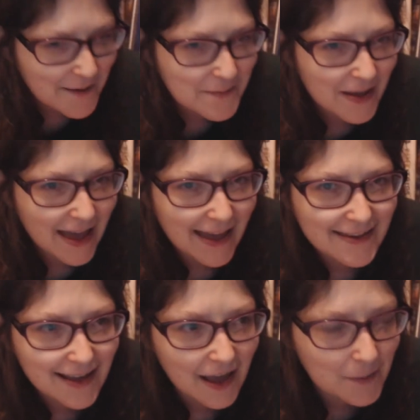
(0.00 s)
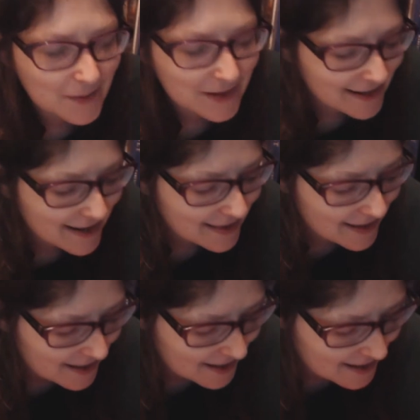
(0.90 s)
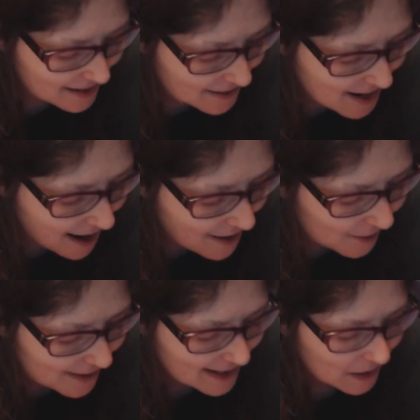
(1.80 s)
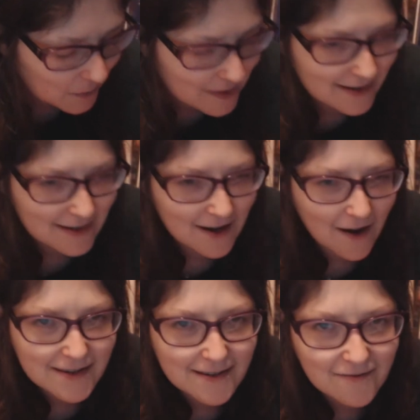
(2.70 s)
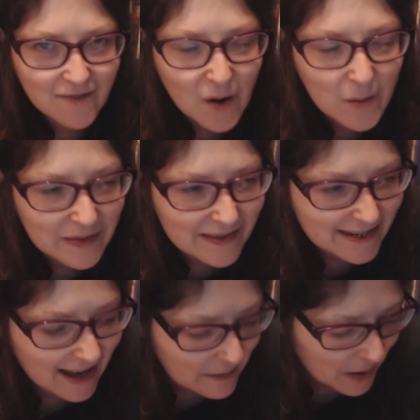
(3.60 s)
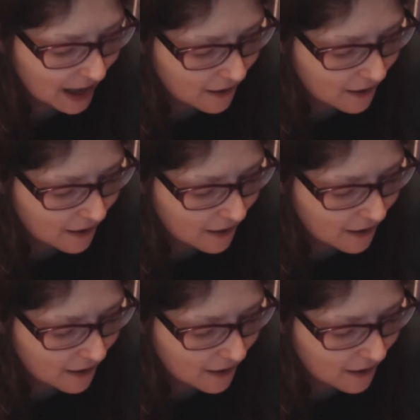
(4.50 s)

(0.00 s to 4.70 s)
Cyberhead, and we see the title sequence starting forming the Cyber